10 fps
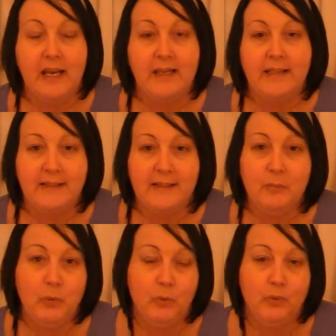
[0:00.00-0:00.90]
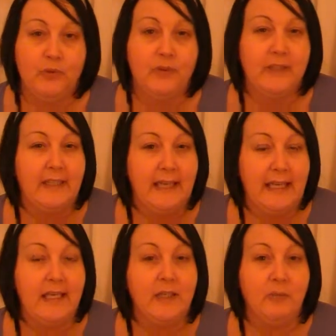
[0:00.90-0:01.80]
It is important
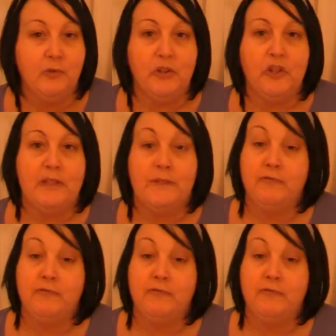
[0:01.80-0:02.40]
keep your brushes